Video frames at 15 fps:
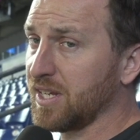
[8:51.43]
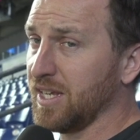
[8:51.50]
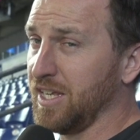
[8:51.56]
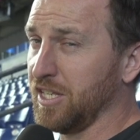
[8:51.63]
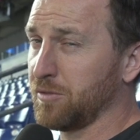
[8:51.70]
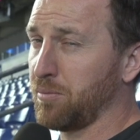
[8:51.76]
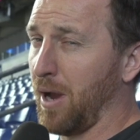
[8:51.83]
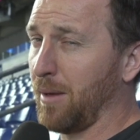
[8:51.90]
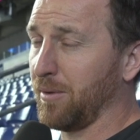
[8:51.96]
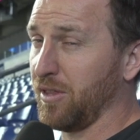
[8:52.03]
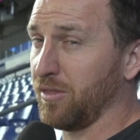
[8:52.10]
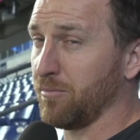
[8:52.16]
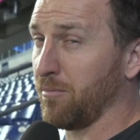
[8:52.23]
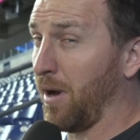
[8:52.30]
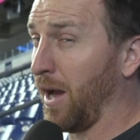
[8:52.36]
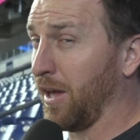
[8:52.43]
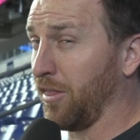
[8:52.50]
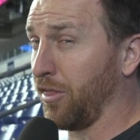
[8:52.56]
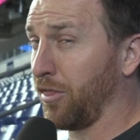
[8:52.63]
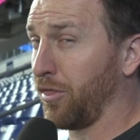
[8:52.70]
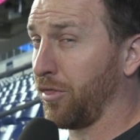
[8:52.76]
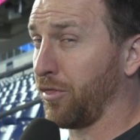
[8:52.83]
He's probably my
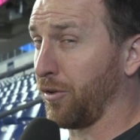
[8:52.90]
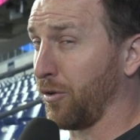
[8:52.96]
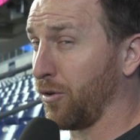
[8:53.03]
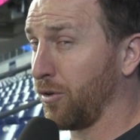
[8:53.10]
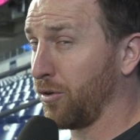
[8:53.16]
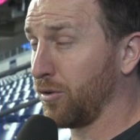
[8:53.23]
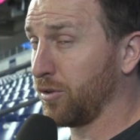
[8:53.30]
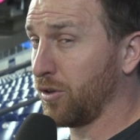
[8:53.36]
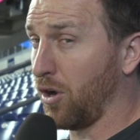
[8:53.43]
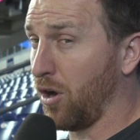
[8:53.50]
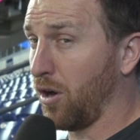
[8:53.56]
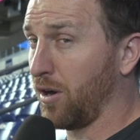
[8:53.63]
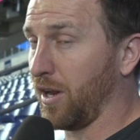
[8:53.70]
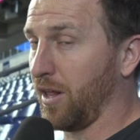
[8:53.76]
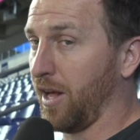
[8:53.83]
third guard.